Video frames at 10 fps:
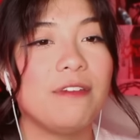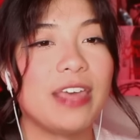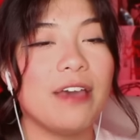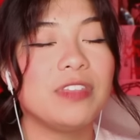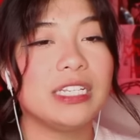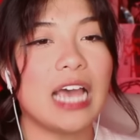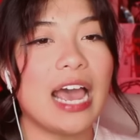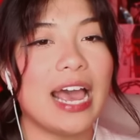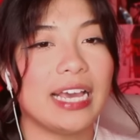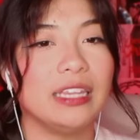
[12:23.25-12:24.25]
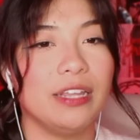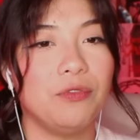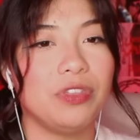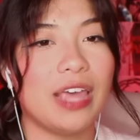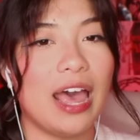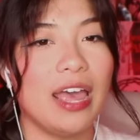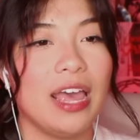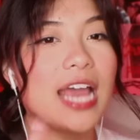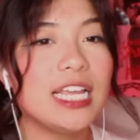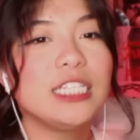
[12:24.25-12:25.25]
If they have to die, I can live with that.
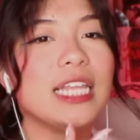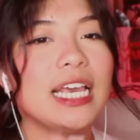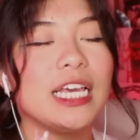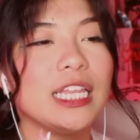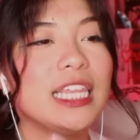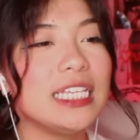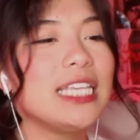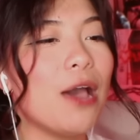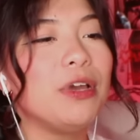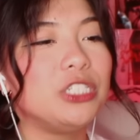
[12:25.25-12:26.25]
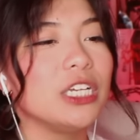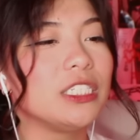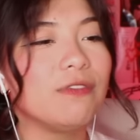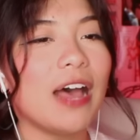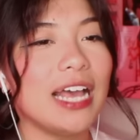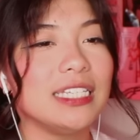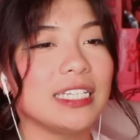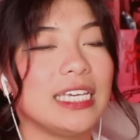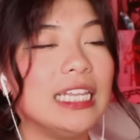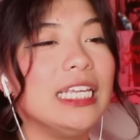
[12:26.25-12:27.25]
And he's like, this is how he
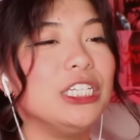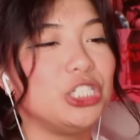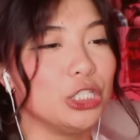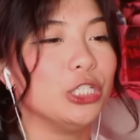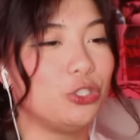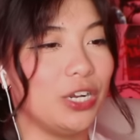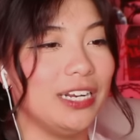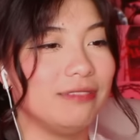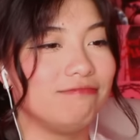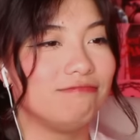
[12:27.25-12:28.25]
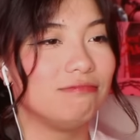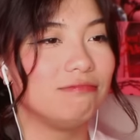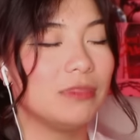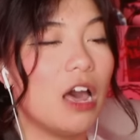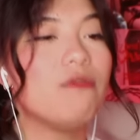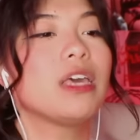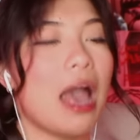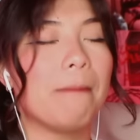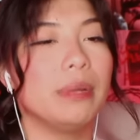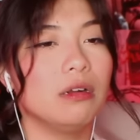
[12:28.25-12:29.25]
justifies killing children of the
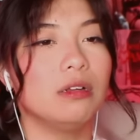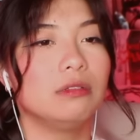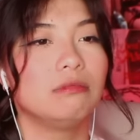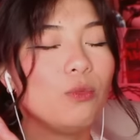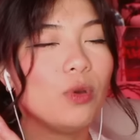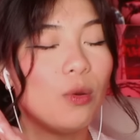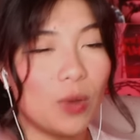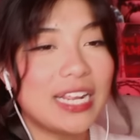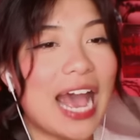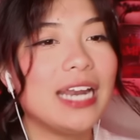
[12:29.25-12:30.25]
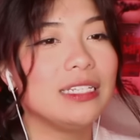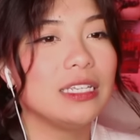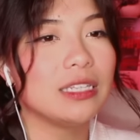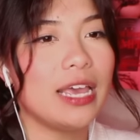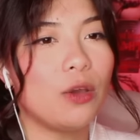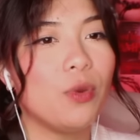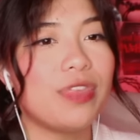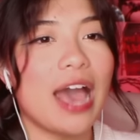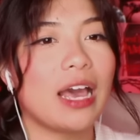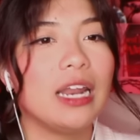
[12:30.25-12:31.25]
Capitol. When Katniss is like,
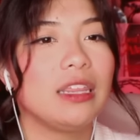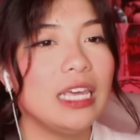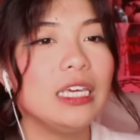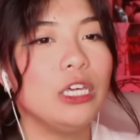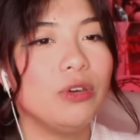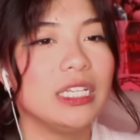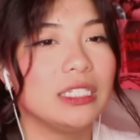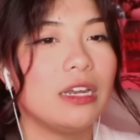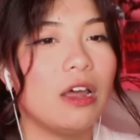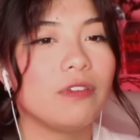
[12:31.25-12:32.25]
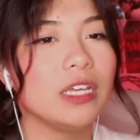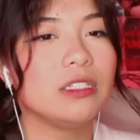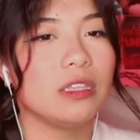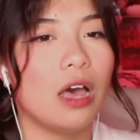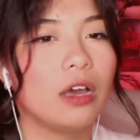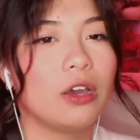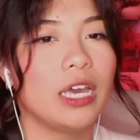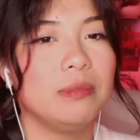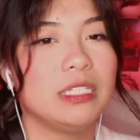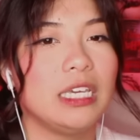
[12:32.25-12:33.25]
with that kind of thinking, you can send off kids to the Hunger
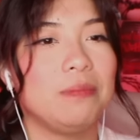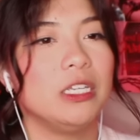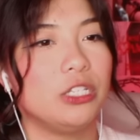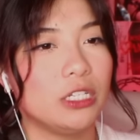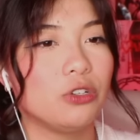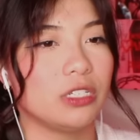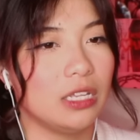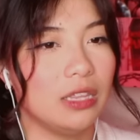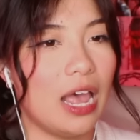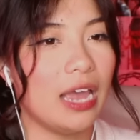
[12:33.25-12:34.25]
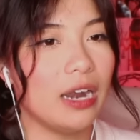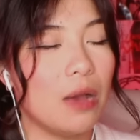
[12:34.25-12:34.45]
Games to keep the districts in line.